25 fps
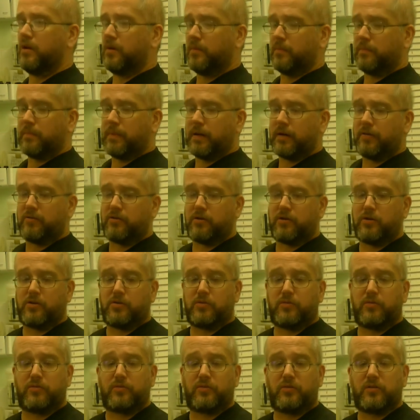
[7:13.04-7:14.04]

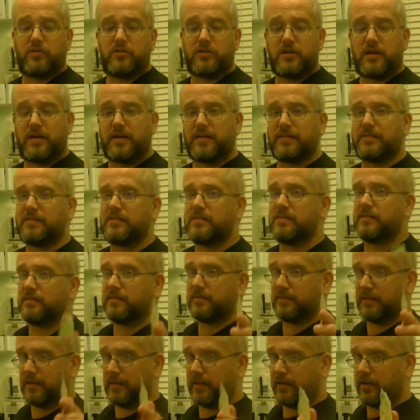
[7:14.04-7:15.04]
Mangrove Jacks,
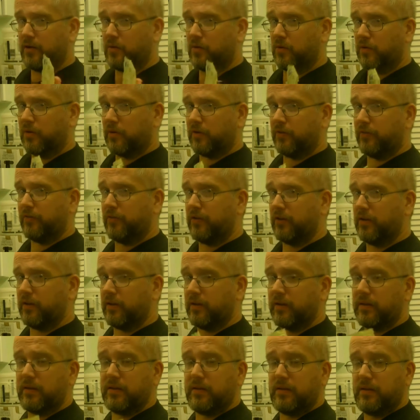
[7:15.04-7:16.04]
and I know a lot of you
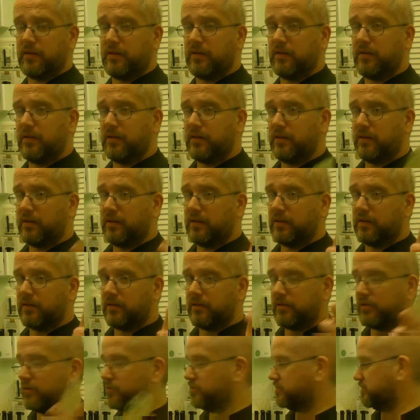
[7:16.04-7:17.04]

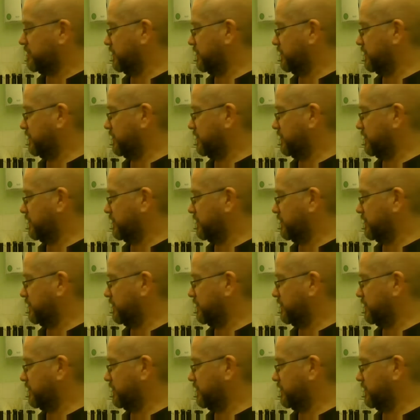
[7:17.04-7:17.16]
do say